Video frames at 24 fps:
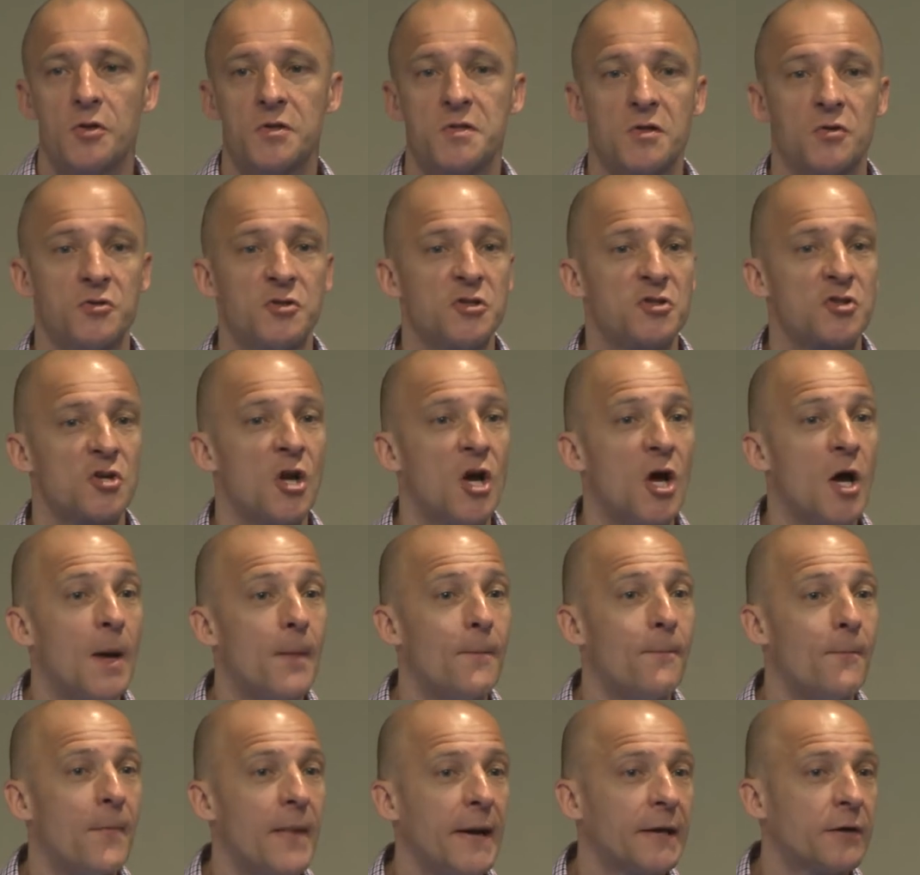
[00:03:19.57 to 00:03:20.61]
So just
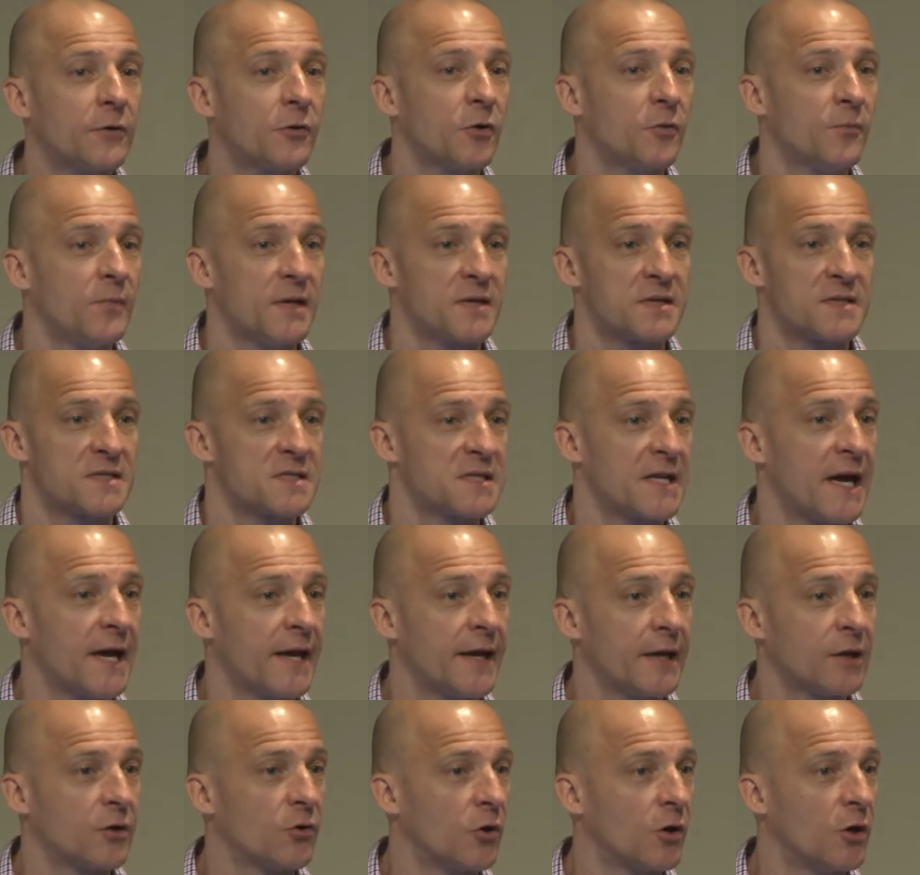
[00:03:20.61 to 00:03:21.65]

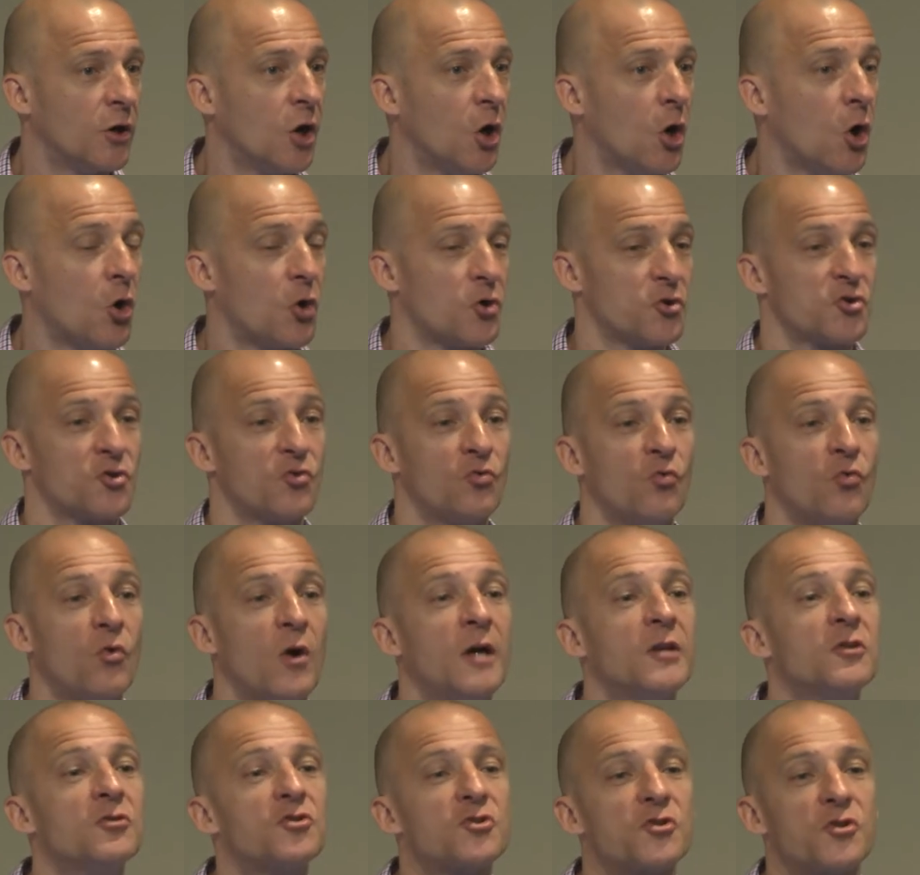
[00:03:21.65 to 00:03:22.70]
micrometastatic or, or
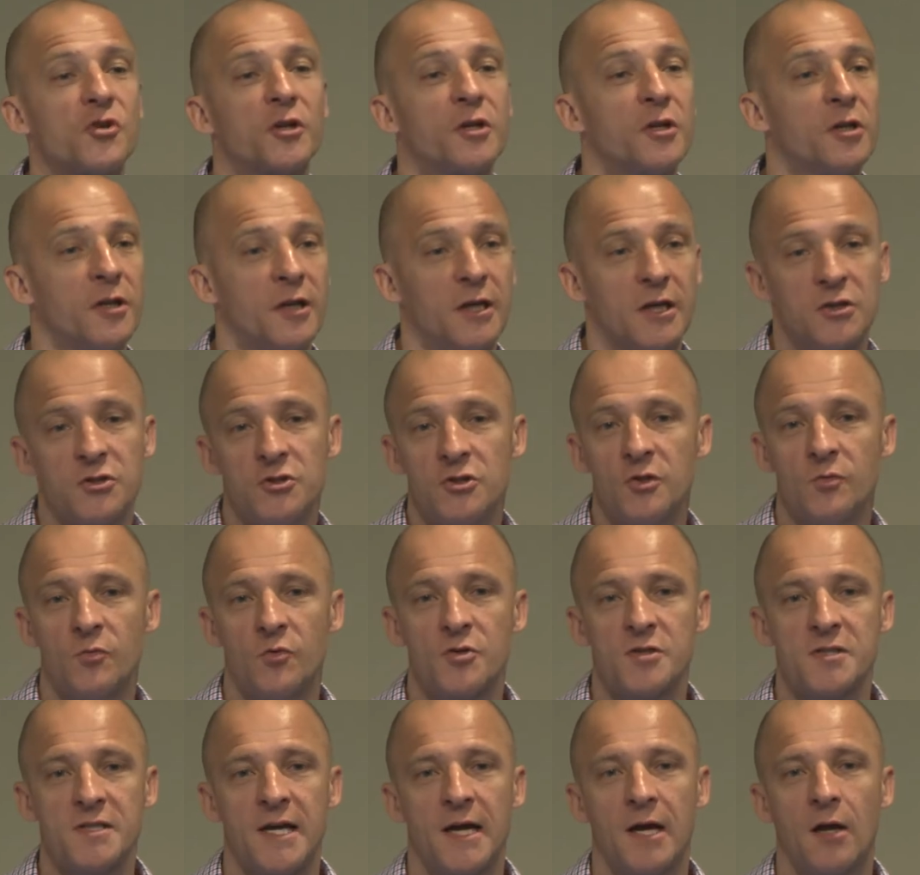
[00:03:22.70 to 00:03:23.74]
one circulating tumor
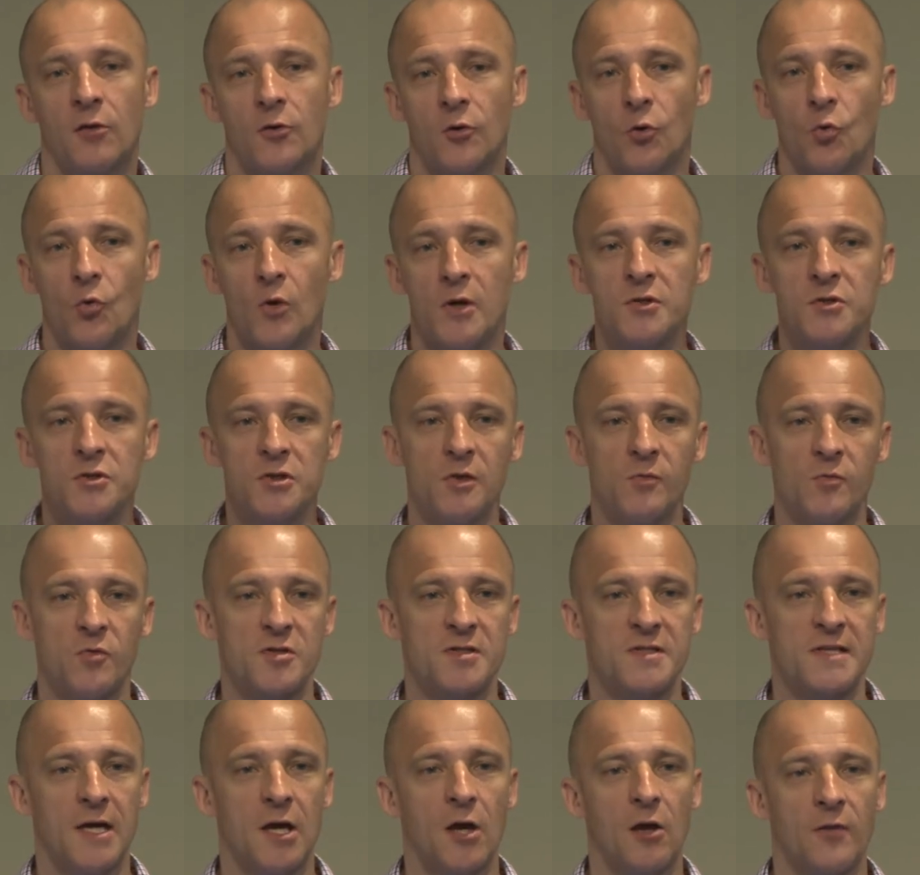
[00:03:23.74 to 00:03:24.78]
cell or one tumor
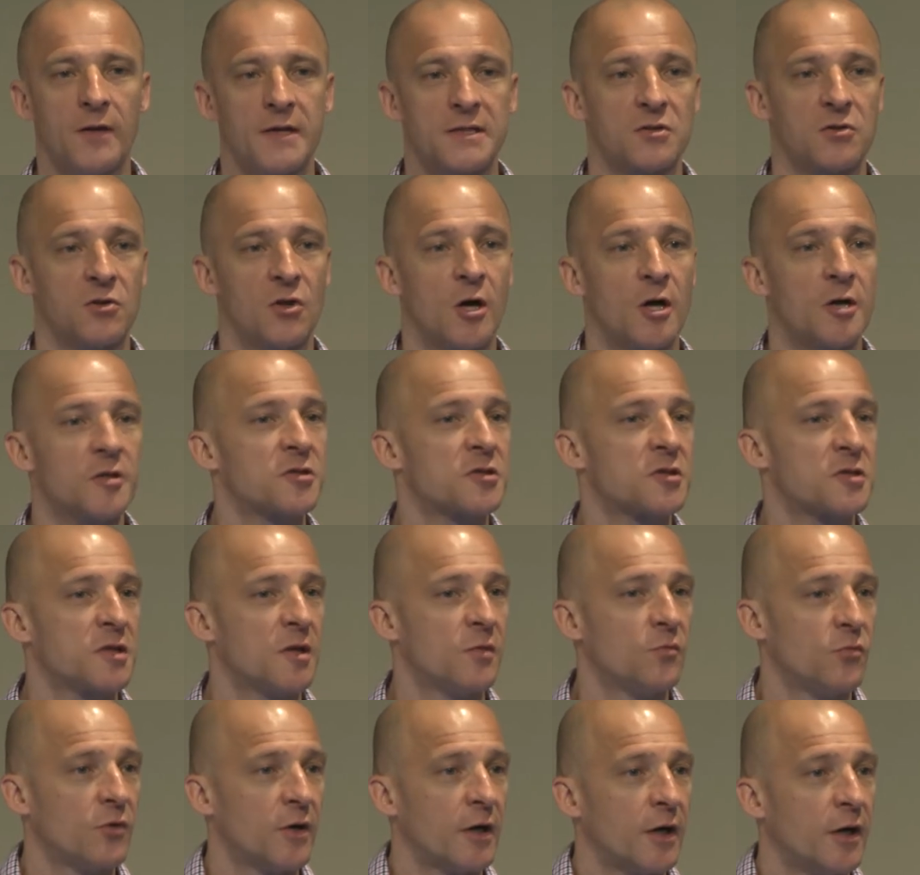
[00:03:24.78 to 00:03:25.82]
cell that's lodged
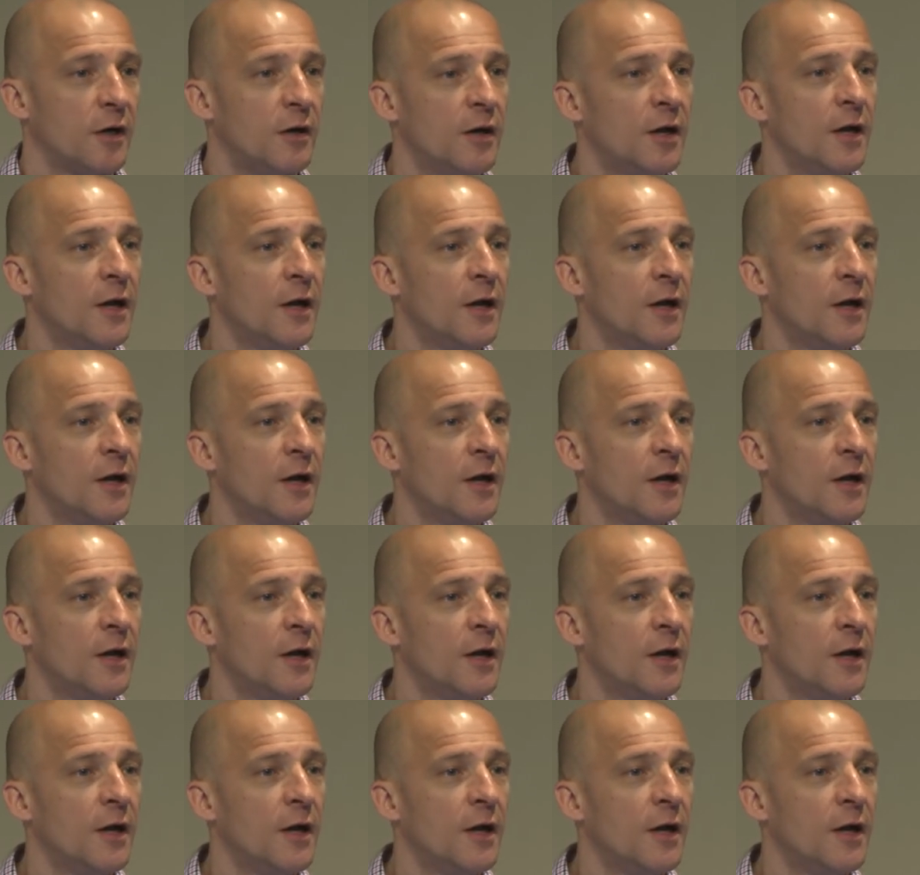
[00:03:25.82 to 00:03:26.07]
somewhere